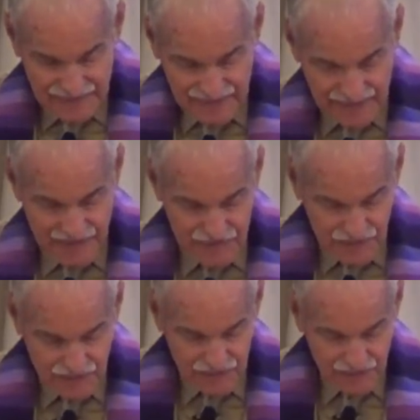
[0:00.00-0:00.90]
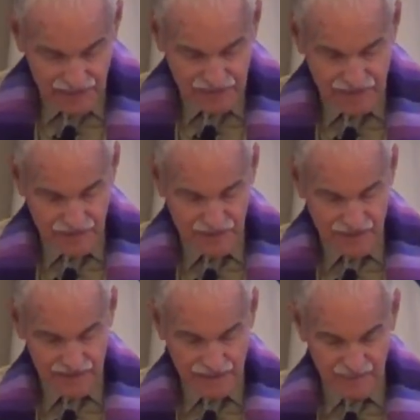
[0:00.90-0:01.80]
He isn't content to
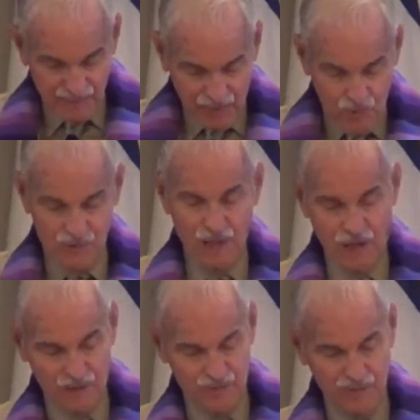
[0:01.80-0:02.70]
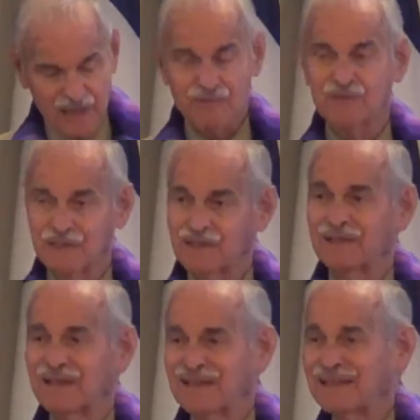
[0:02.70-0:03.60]
send them a postcard from heaven.
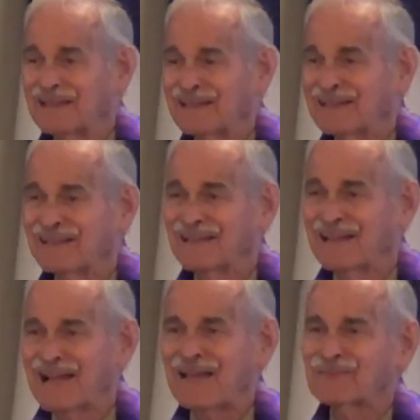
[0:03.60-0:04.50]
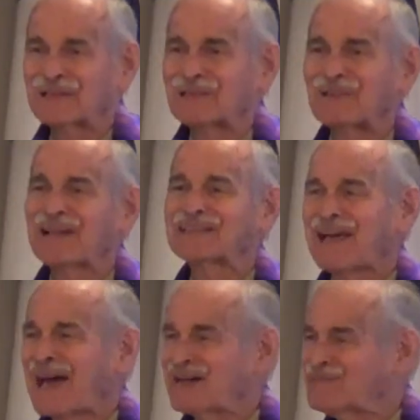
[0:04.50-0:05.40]
Having a great
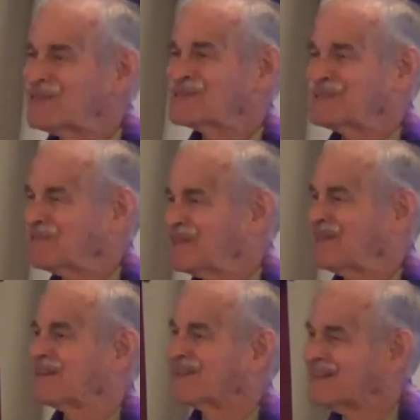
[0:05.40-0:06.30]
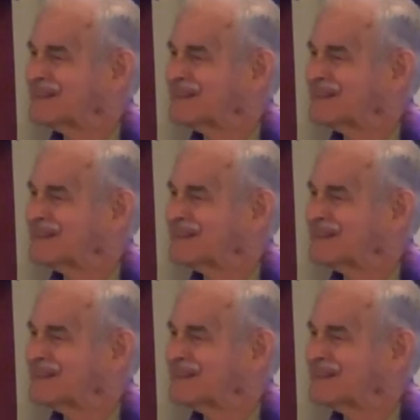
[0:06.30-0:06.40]
time, wish you were here.